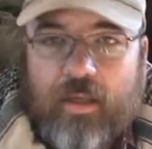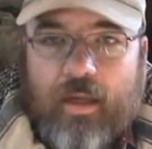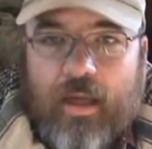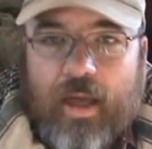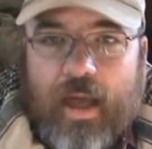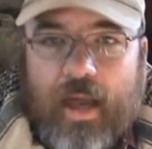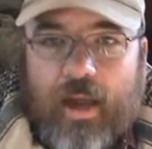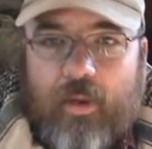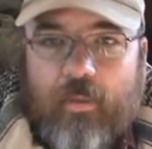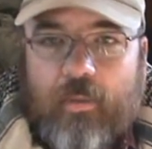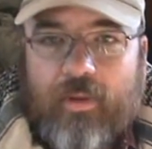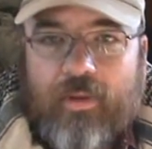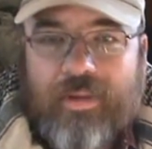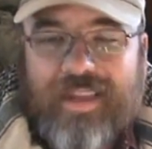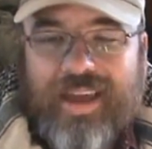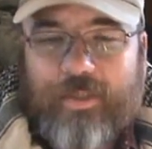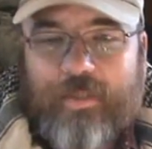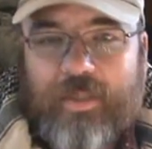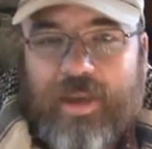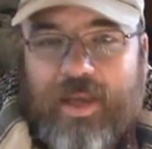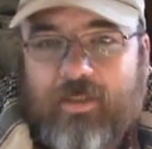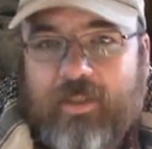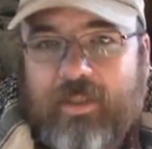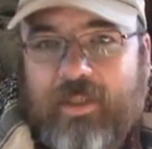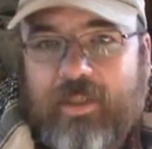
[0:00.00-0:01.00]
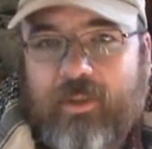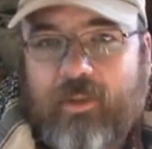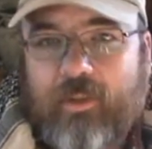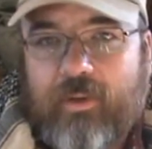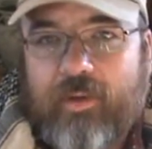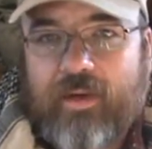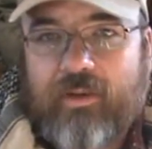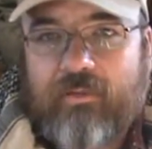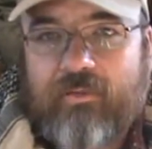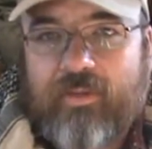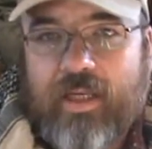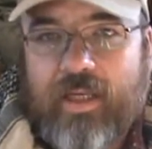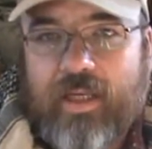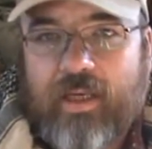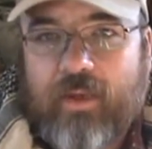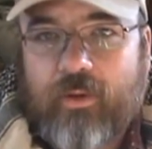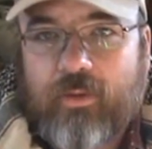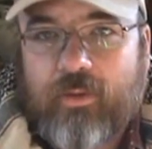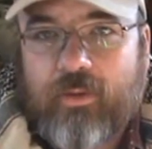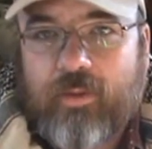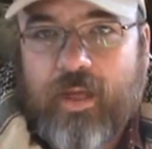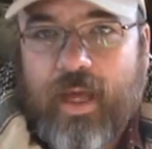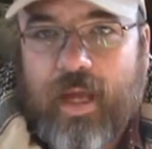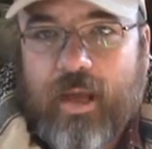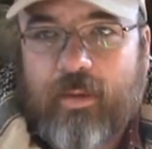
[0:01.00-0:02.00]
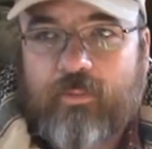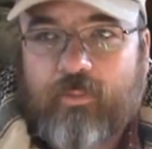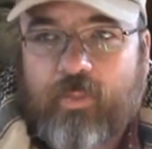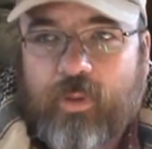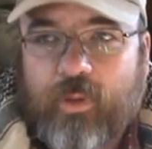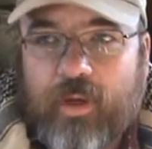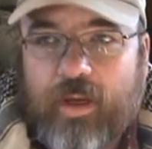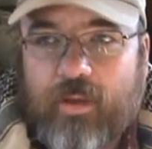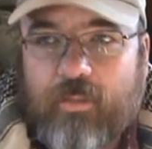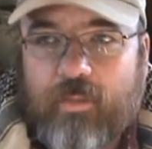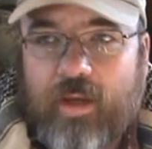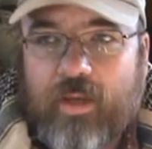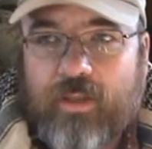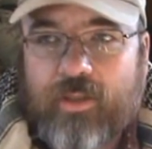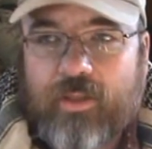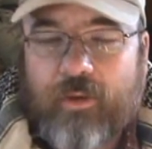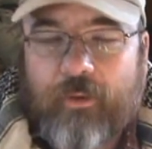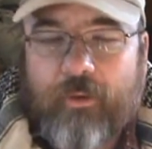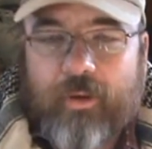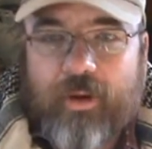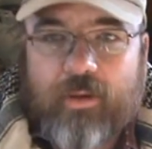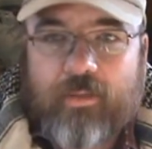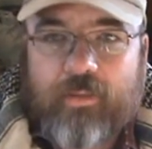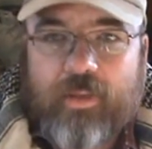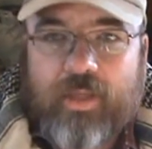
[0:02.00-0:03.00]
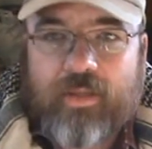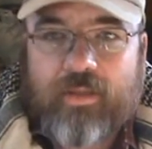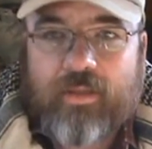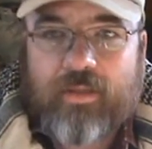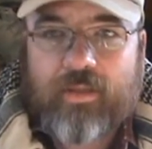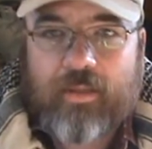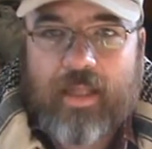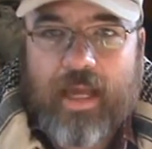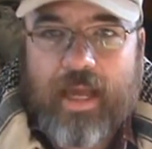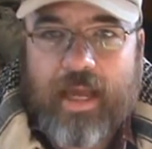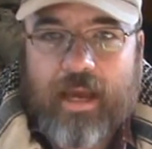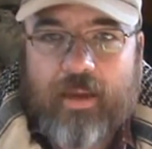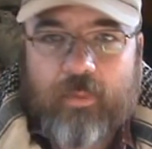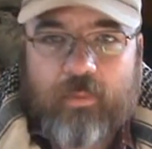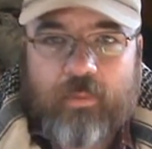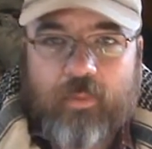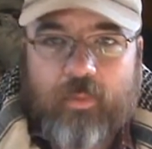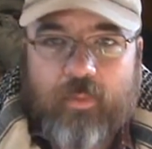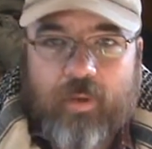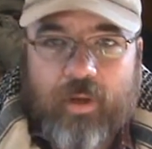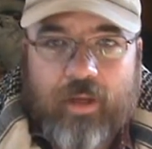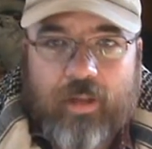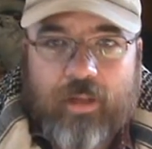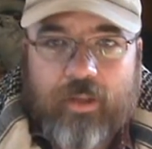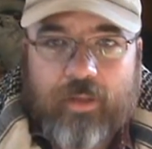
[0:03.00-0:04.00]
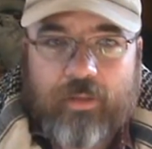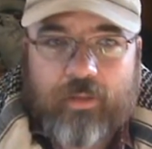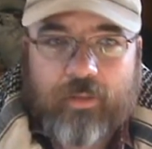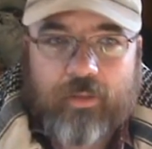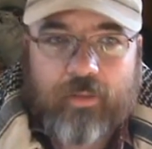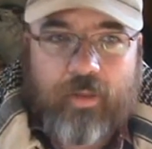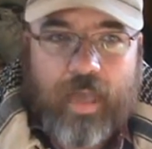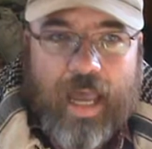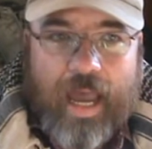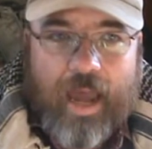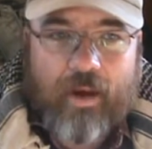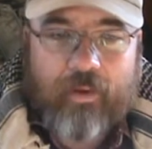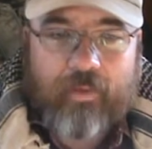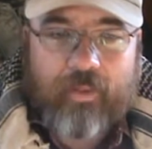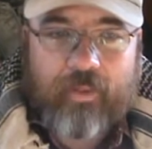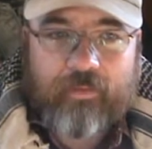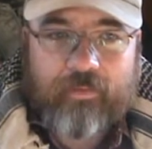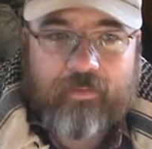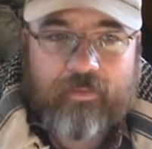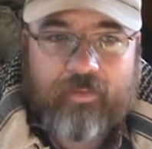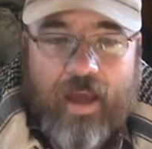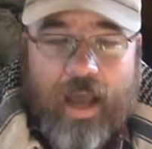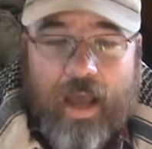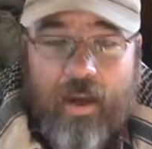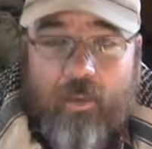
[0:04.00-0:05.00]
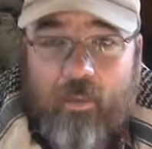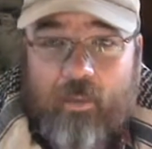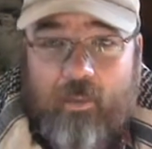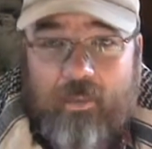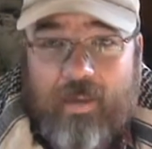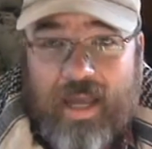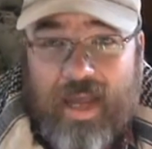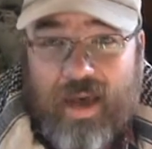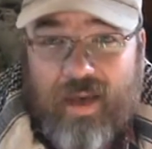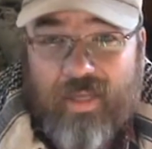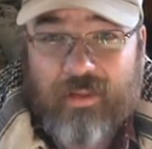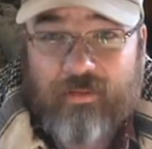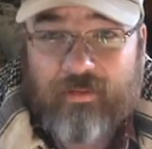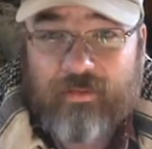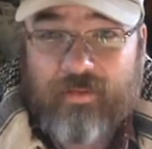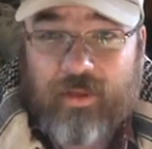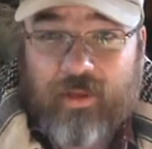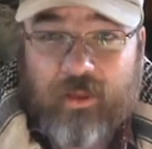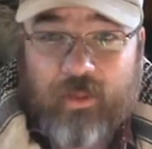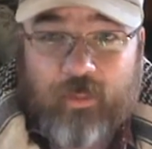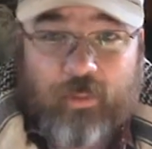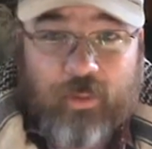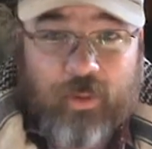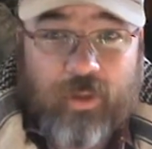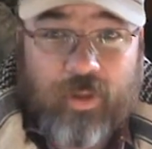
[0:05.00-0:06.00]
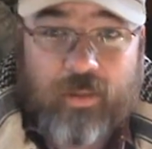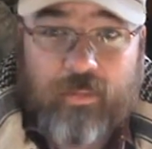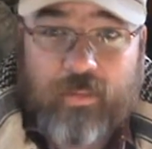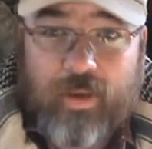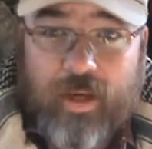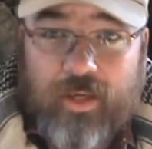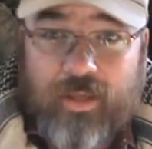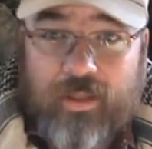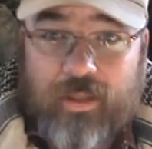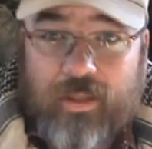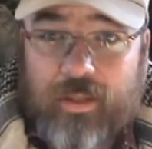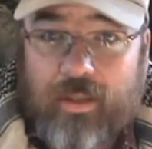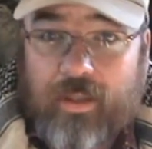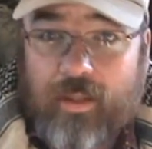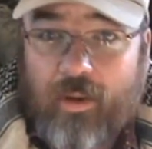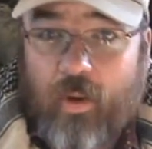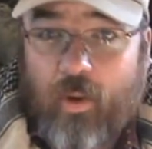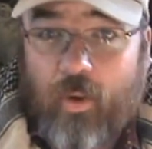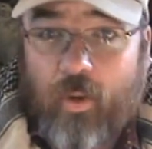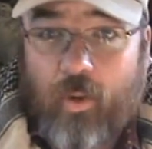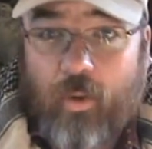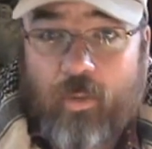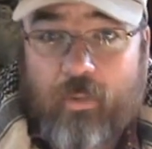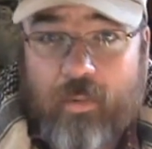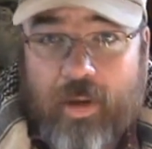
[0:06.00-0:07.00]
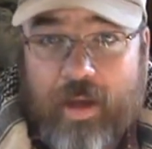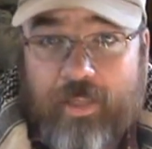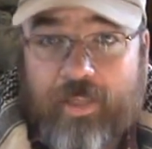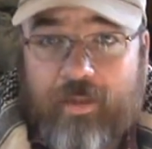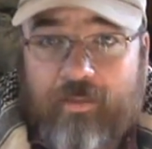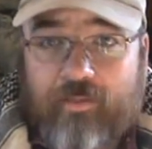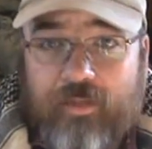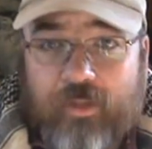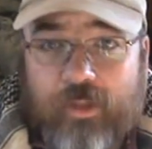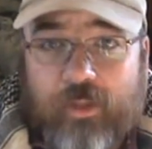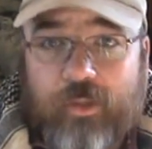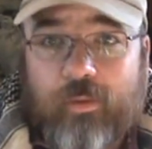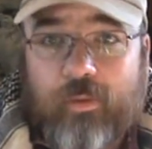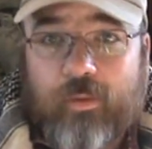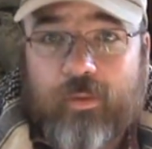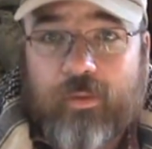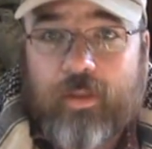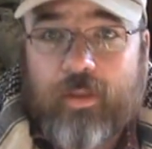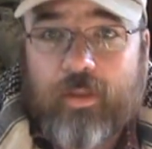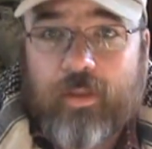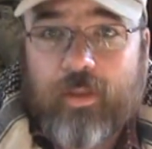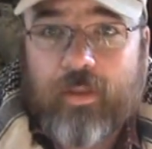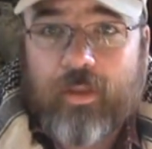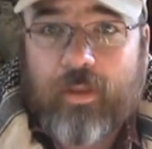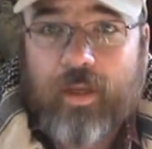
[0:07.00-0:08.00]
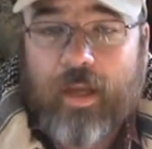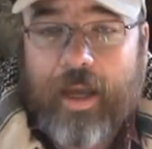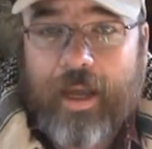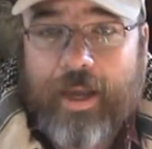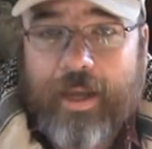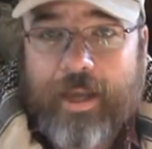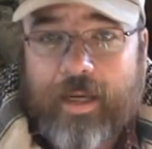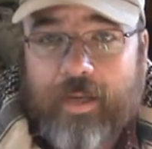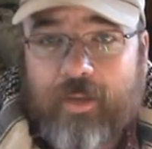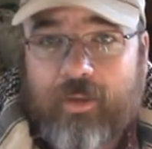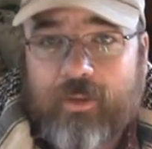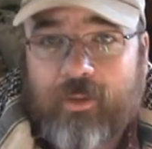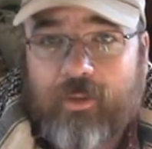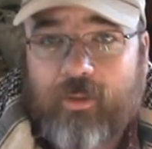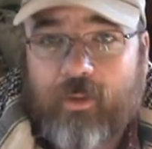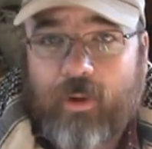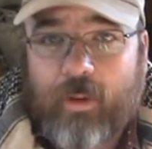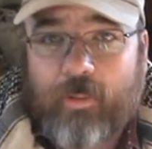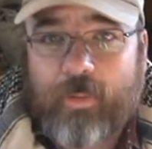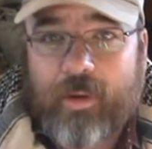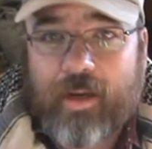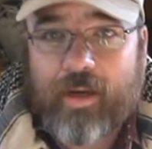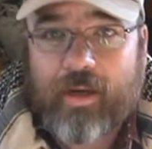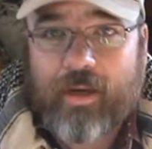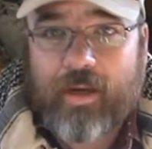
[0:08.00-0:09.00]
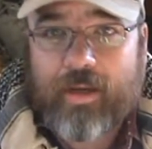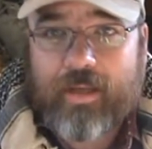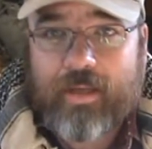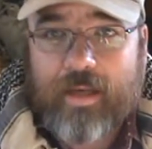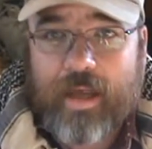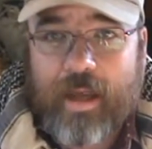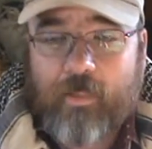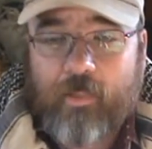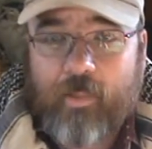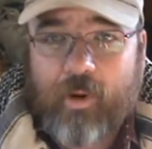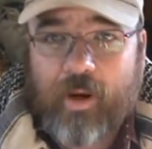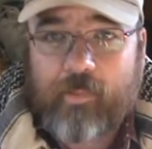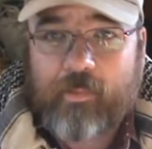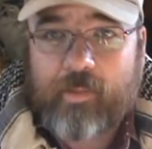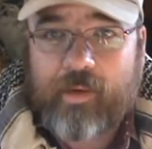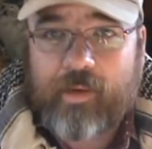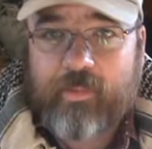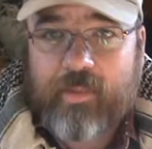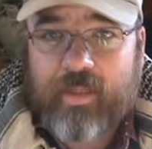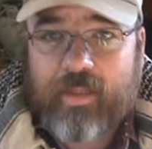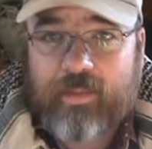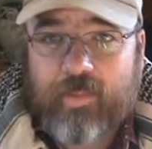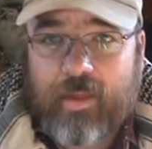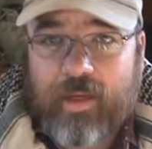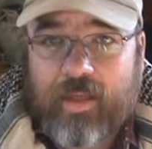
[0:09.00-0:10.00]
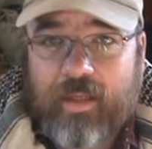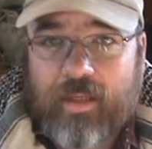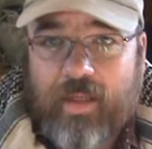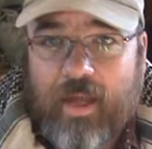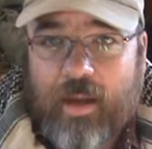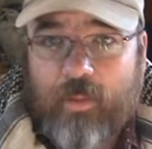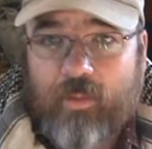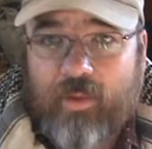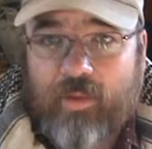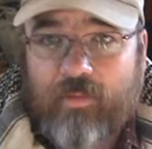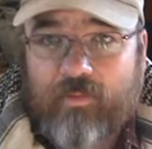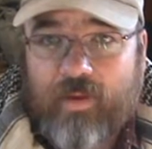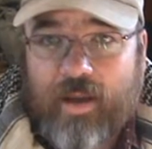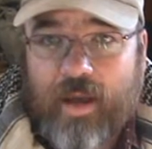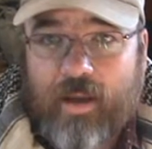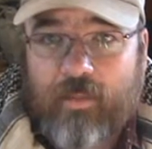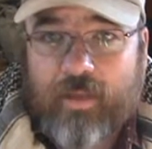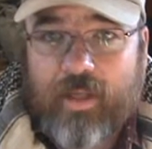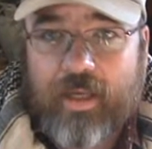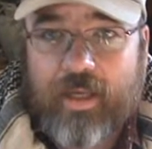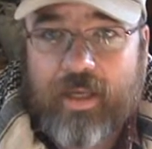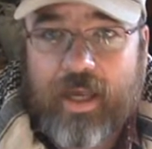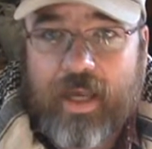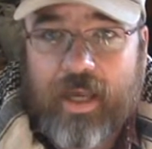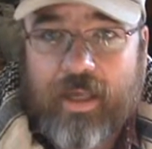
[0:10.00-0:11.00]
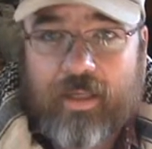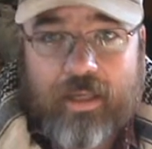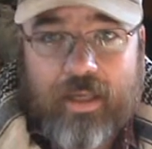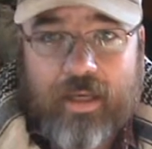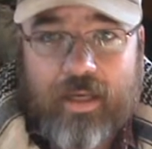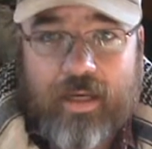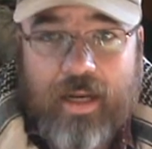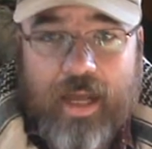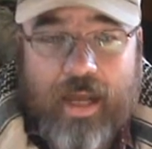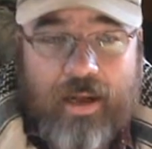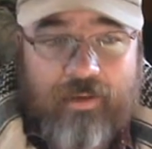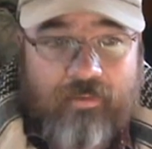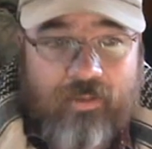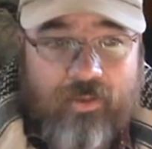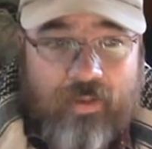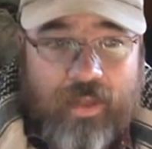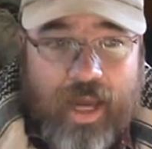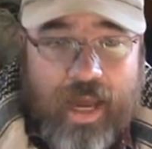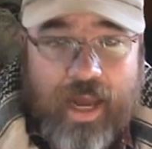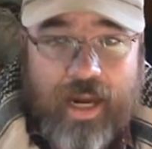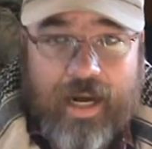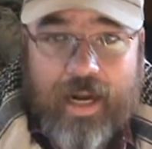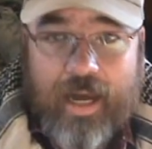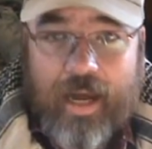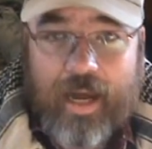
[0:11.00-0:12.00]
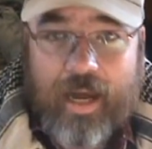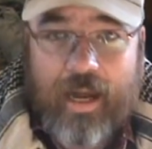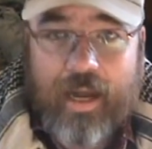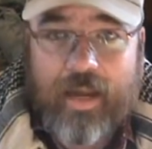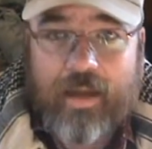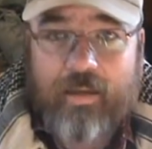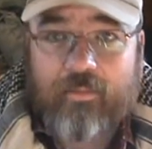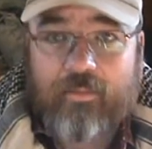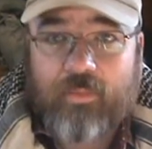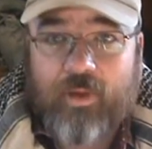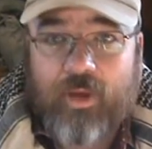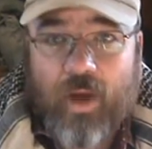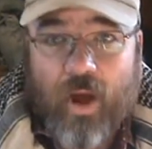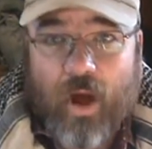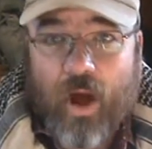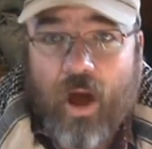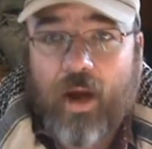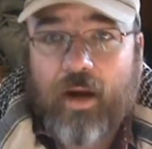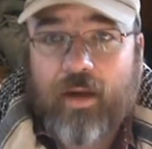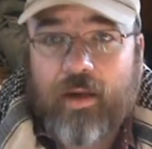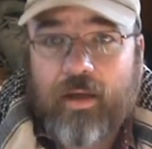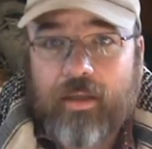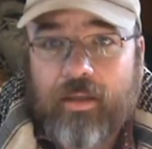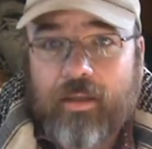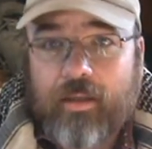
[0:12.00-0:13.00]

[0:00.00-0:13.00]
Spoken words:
I will not be able to do any videos. I'm pretty much going to be slammed with I will be out in the field pretty much the whole month of June. I get a short period of time where I'm going to be spending time with the family, and then after that, I am gone.